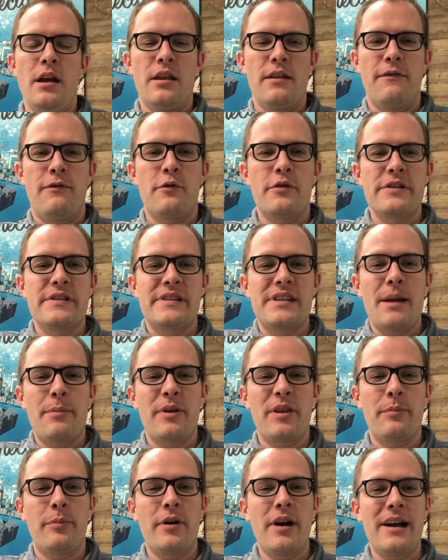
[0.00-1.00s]
The fourth step
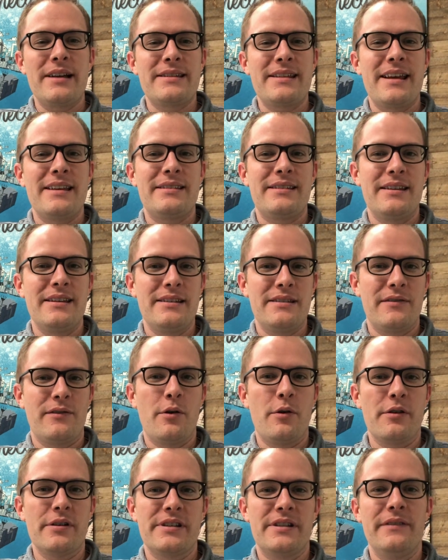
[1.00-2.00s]
of the process is, of
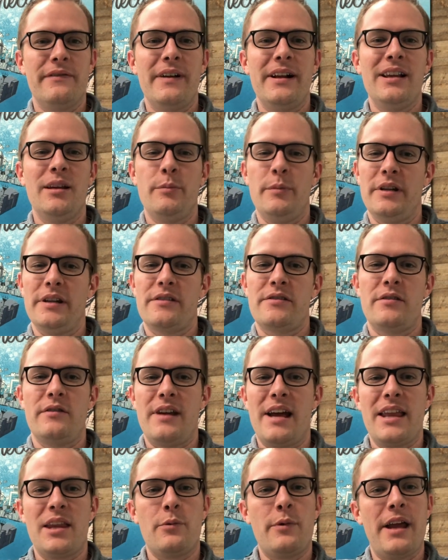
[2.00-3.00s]
course, development. So
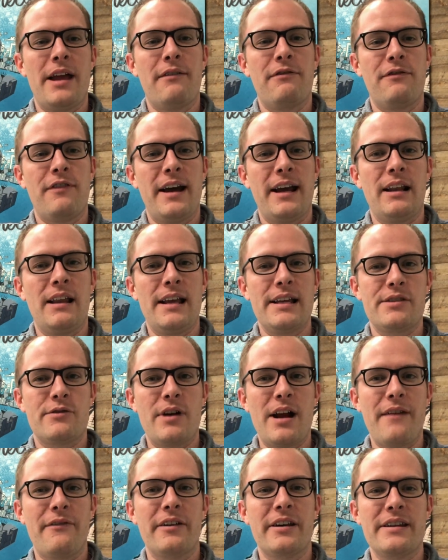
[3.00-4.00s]
now that we have finalized
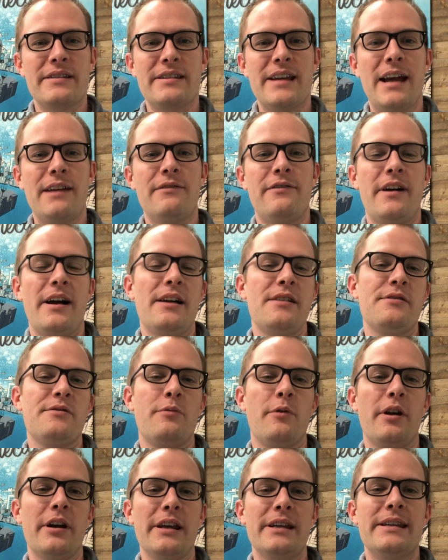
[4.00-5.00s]
graphic design files,
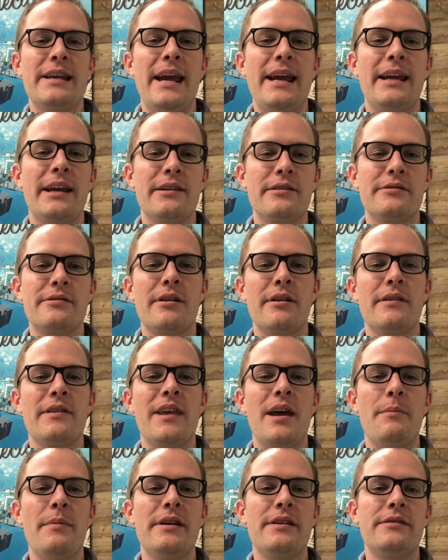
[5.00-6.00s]
we're going to take and turn
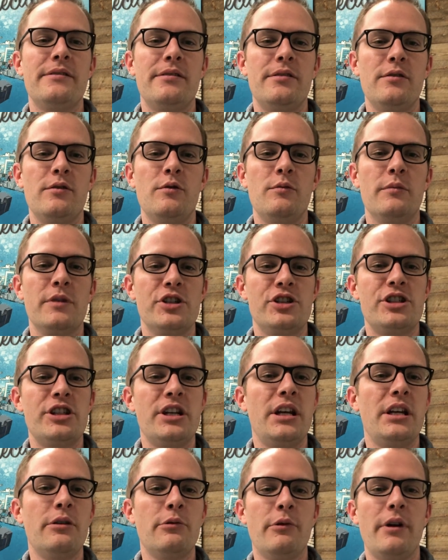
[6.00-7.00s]
them into
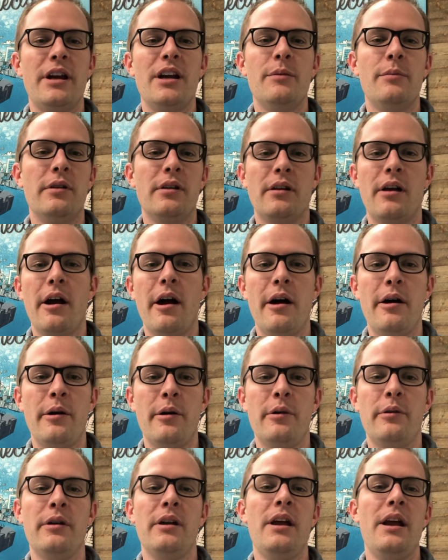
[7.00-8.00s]
machine-readable
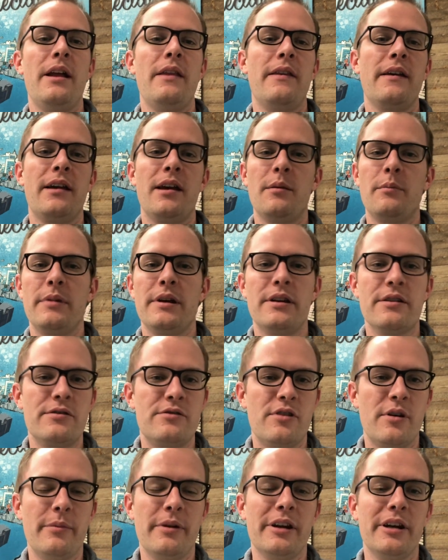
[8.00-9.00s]
code that can be
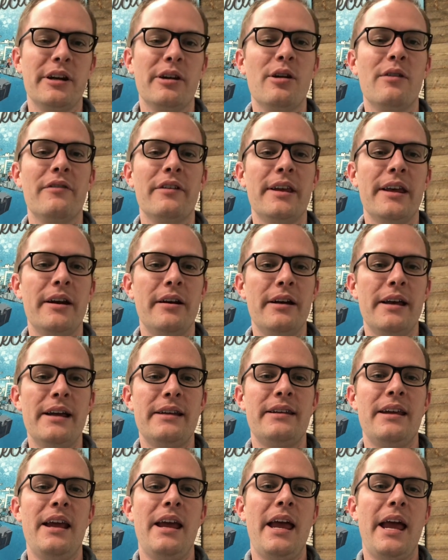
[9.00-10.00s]
distributed over the
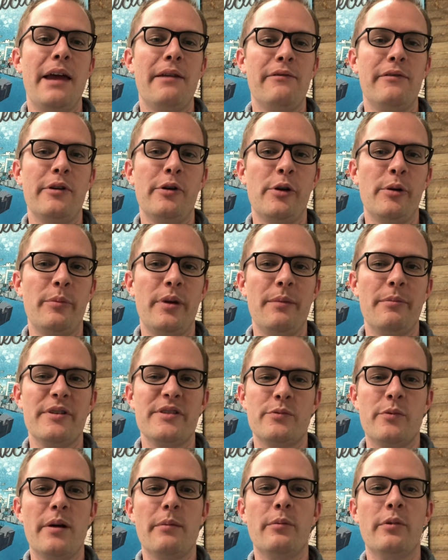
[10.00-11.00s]
internet and viewed in
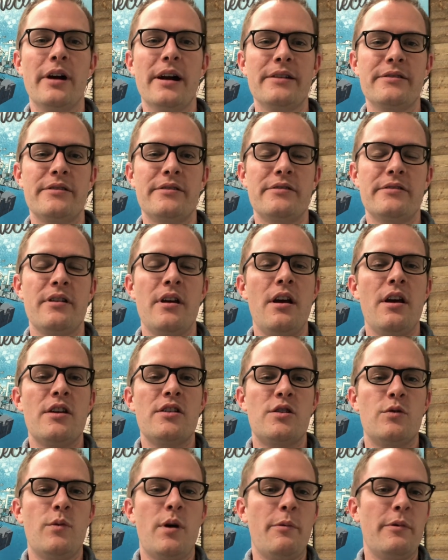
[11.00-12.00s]
people's web browsers.
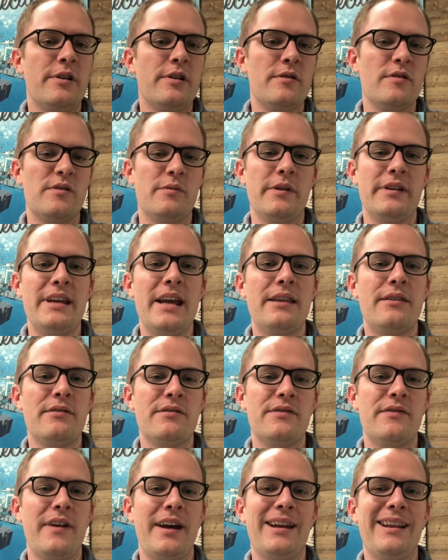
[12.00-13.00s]
So what we do is we take
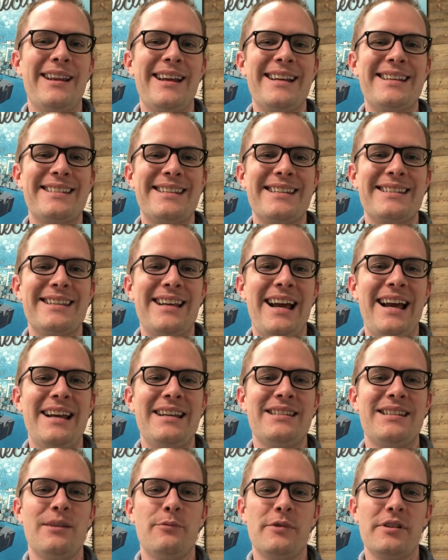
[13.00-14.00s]
those finalized
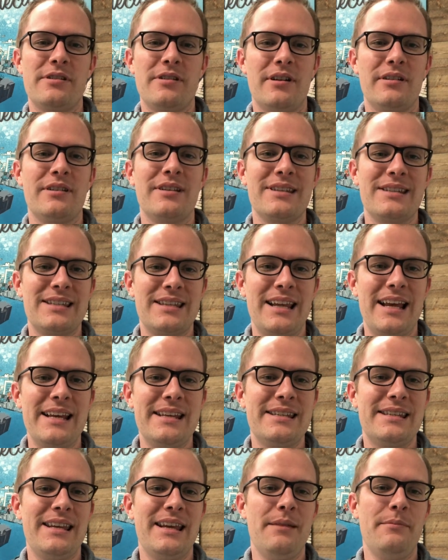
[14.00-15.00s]
designs and we start to
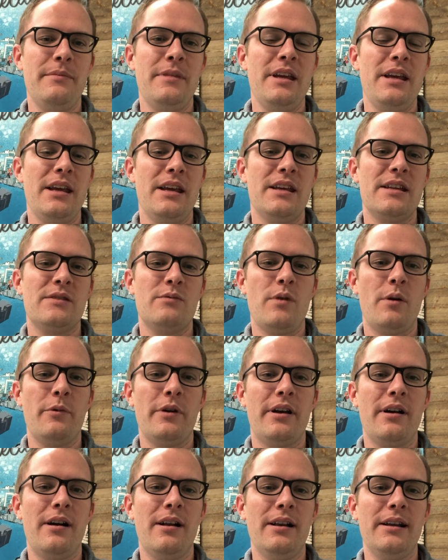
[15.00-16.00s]
slice them, is what
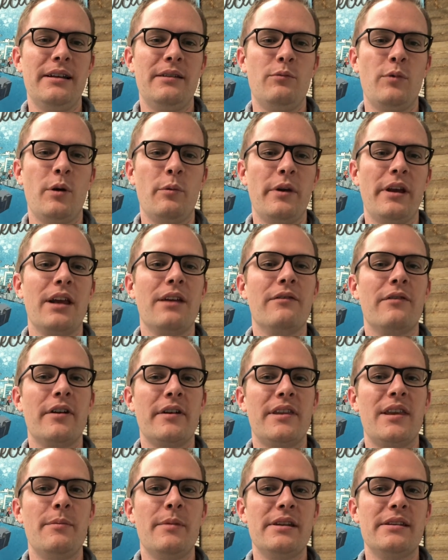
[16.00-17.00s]
we call it, where we
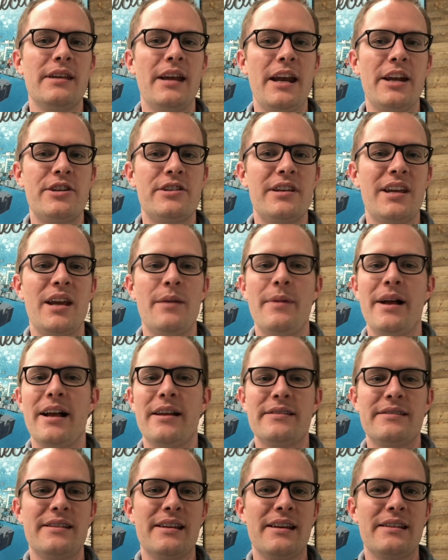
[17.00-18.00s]
convert them into
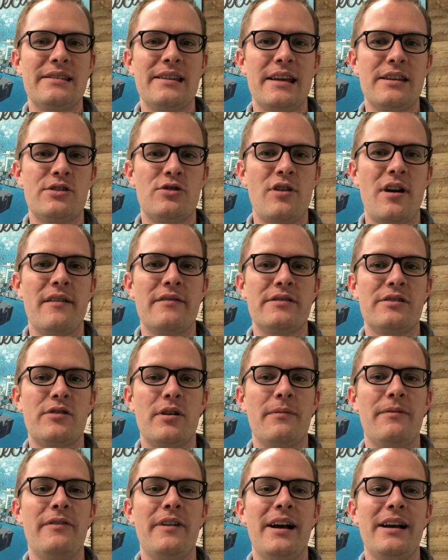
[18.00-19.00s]
HTML, CSS,
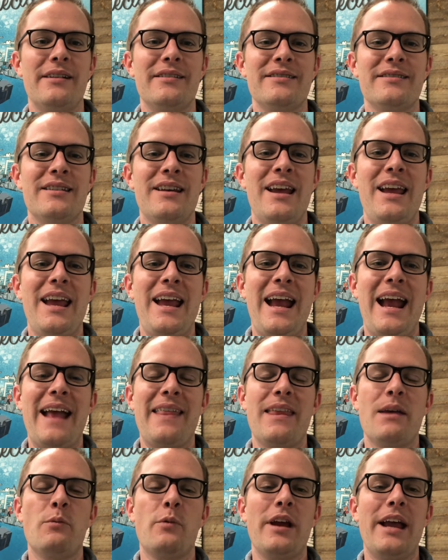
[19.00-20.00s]
JavaScript files,
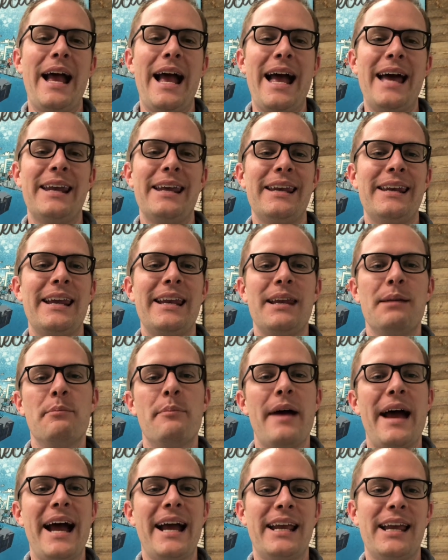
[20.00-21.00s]
and then we add in any
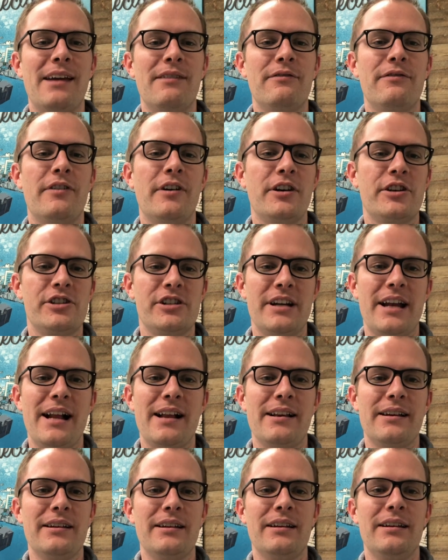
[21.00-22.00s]
back-end
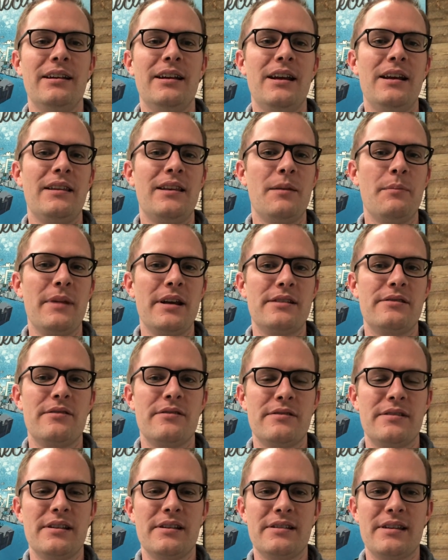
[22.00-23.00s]
functionality that makes
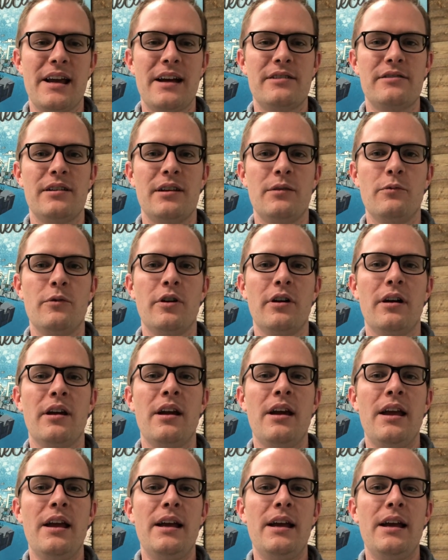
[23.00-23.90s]
those things actually work.